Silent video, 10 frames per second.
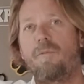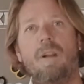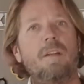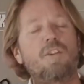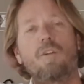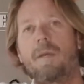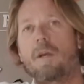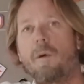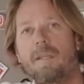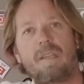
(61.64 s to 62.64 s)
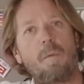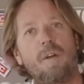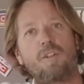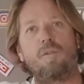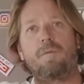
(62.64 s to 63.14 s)
for a lunch, it'll be a quick
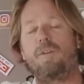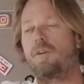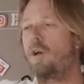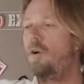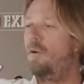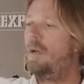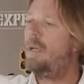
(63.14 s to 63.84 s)
sandwich and off you go.